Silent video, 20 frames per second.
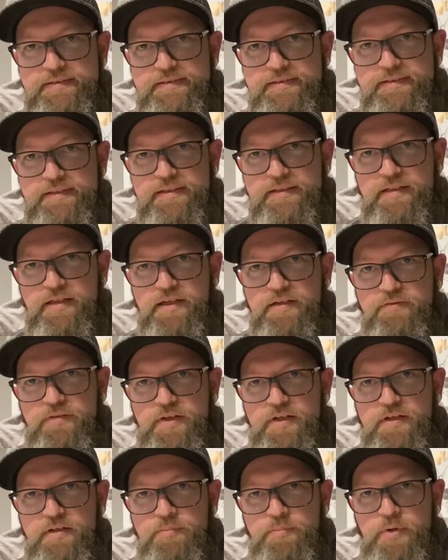kind of find
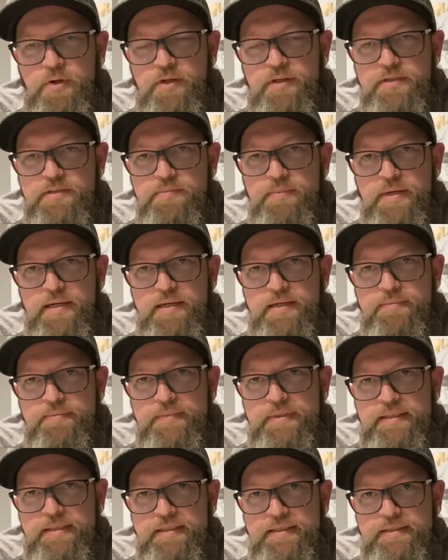it a pointless medium.
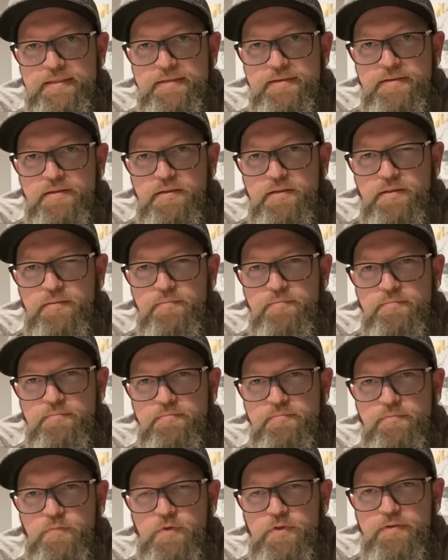
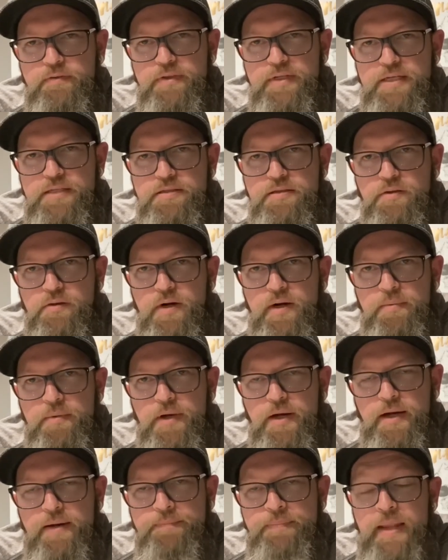More of an Instagram
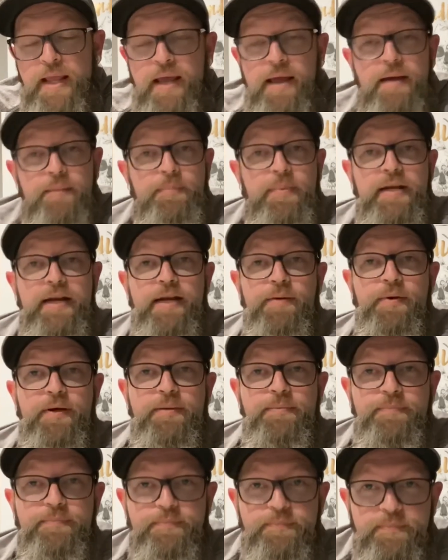guy. But anyway,
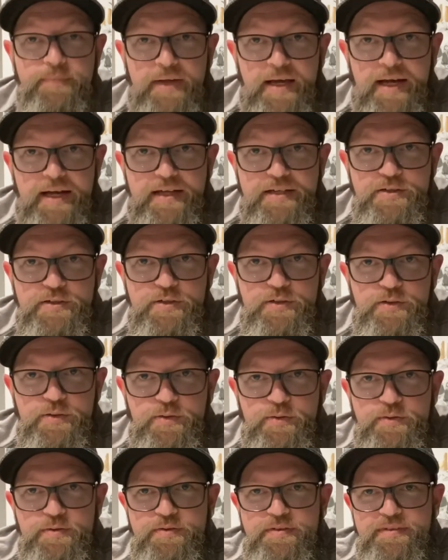
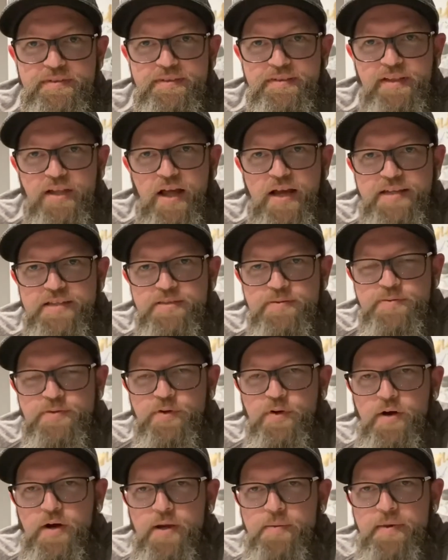do like,
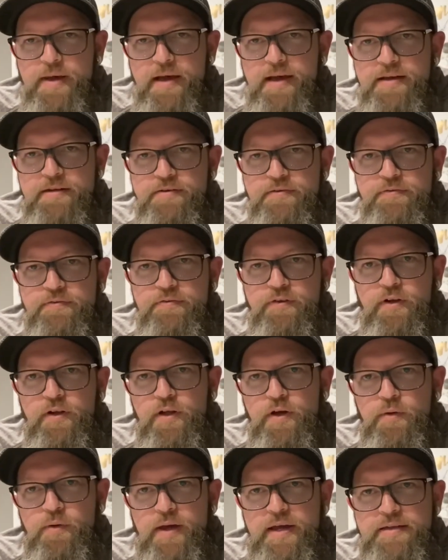subscribe, and
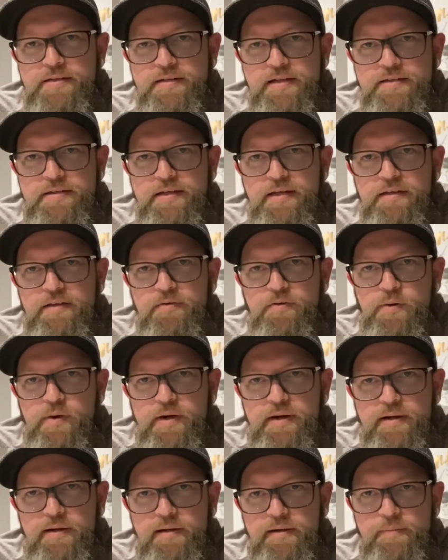follow, and tell
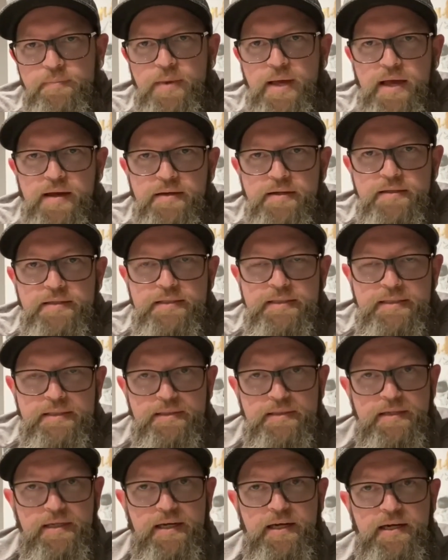everyone about it,
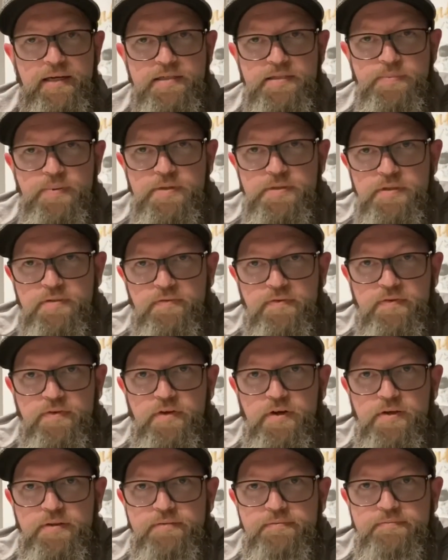especially if you've
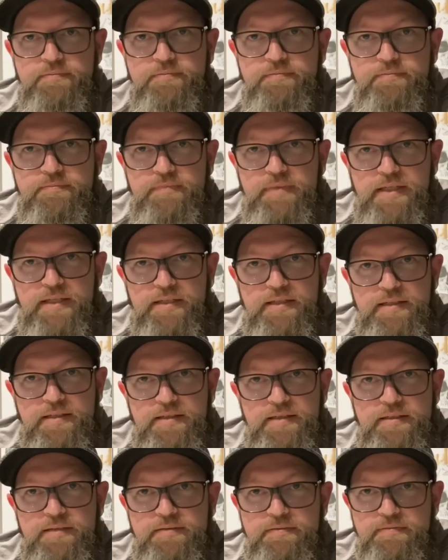got
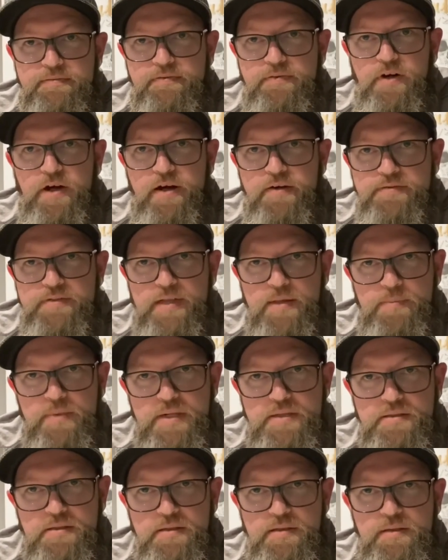5-10
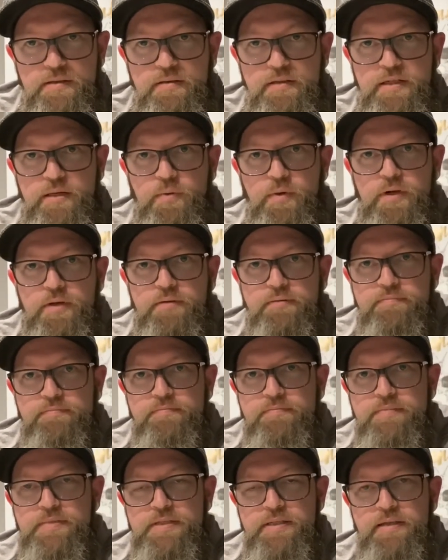minutes to kill and you want to
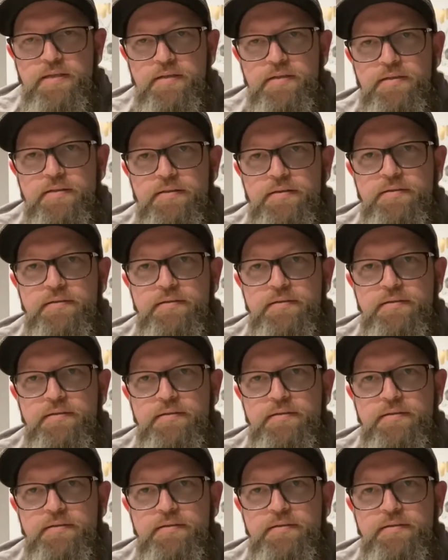see a